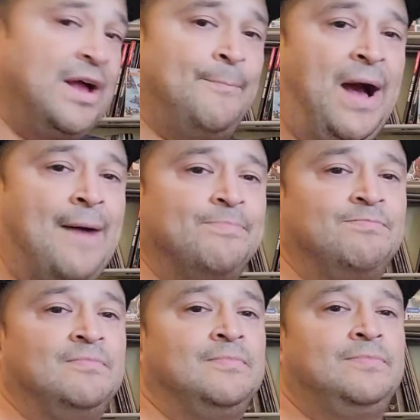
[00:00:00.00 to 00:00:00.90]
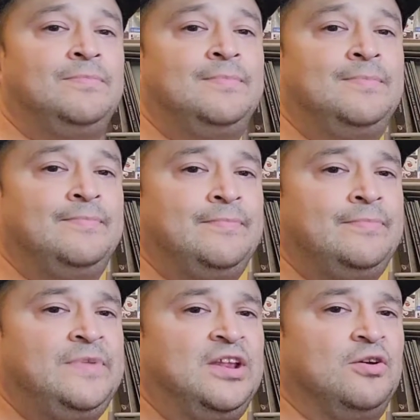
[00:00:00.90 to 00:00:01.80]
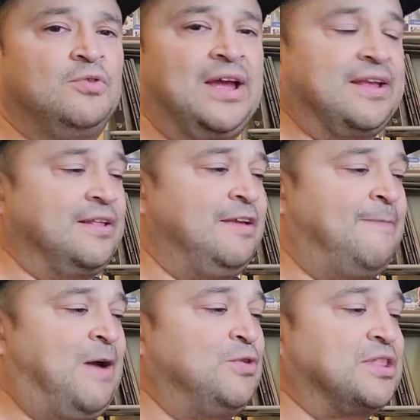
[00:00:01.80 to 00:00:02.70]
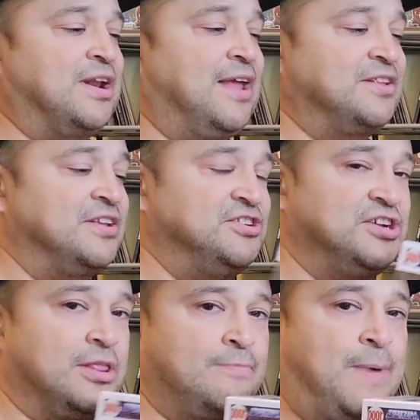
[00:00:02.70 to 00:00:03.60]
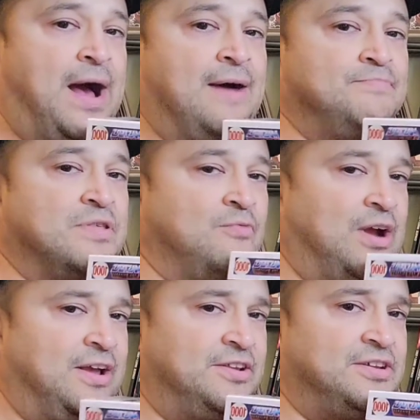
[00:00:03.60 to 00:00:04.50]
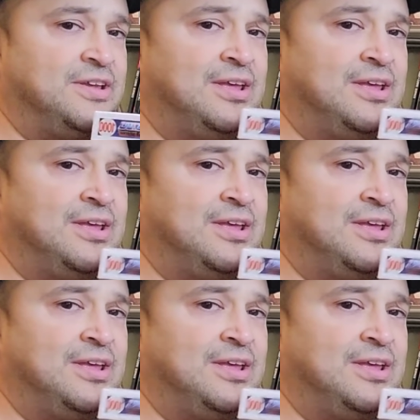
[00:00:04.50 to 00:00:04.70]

pop, like if I was collecting just pops, right?